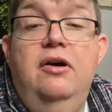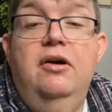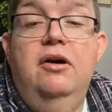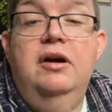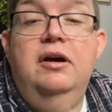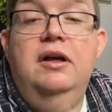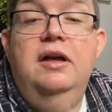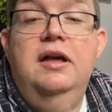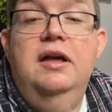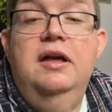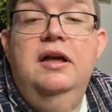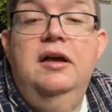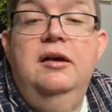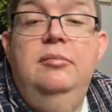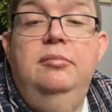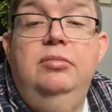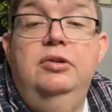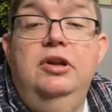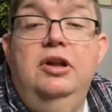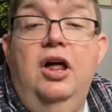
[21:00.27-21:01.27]
Bernard.
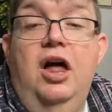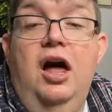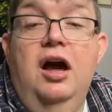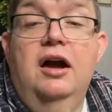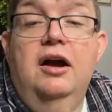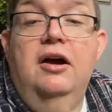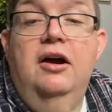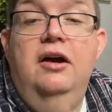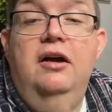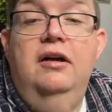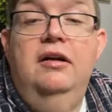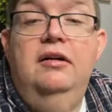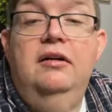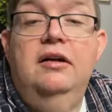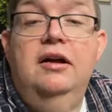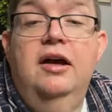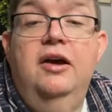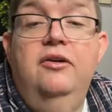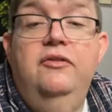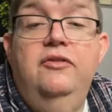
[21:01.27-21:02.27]
Block
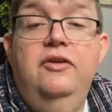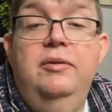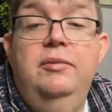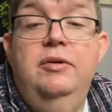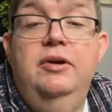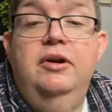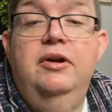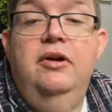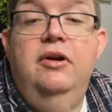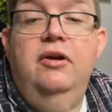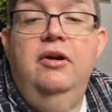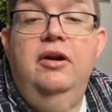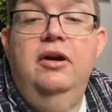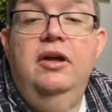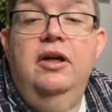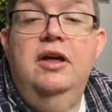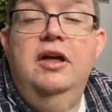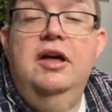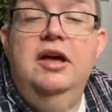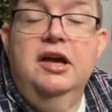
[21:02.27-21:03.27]
Kofi
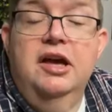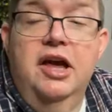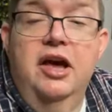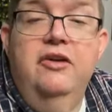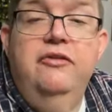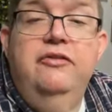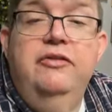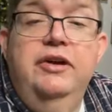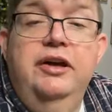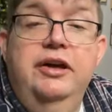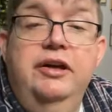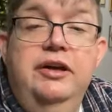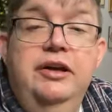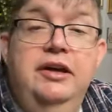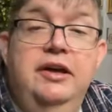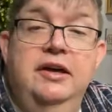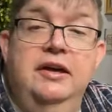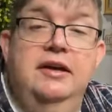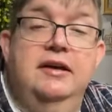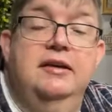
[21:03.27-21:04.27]
Bernard.
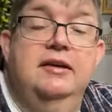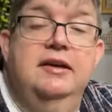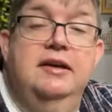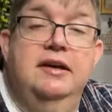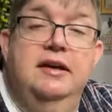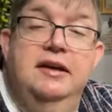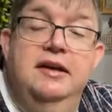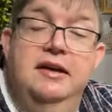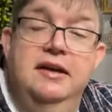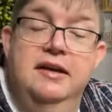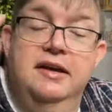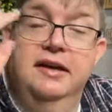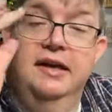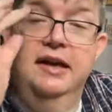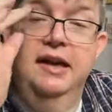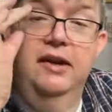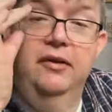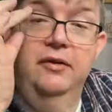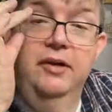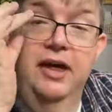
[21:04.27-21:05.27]
Kofi,
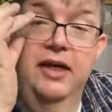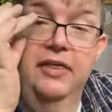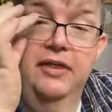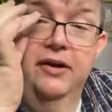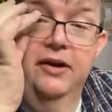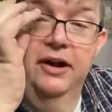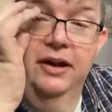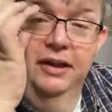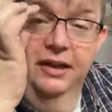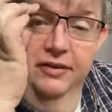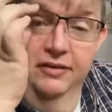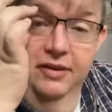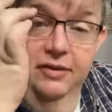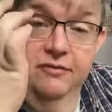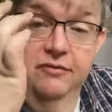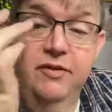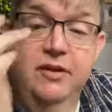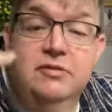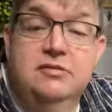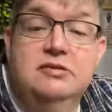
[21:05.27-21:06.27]
get on out there and
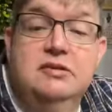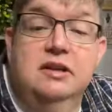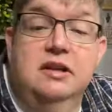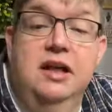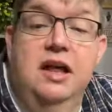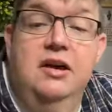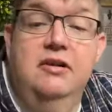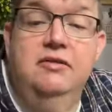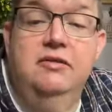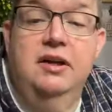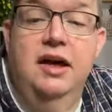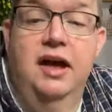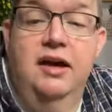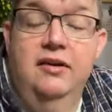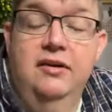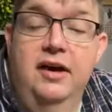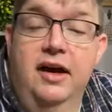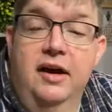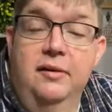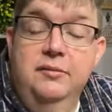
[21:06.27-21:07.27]
leave them folks alone.
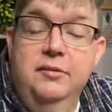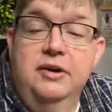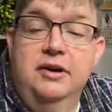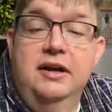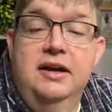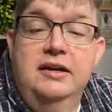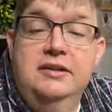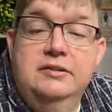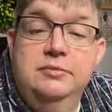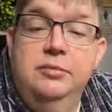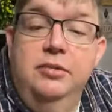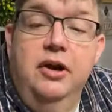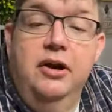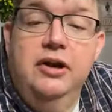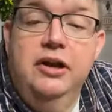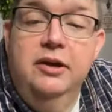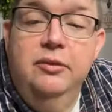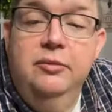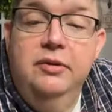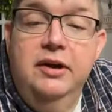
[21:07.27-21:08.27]
I, am going to have to
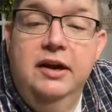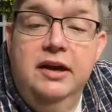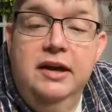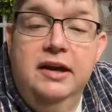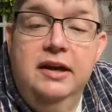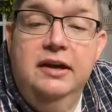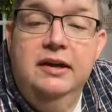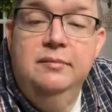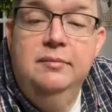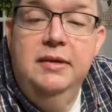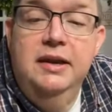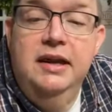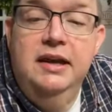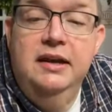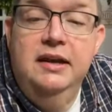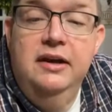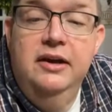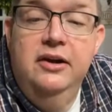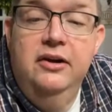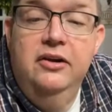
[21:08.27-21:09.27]
block you when I get a
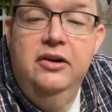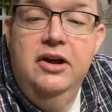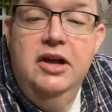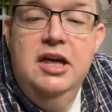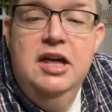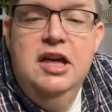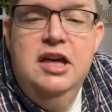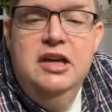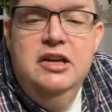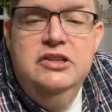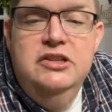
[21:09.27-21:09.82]
minute here.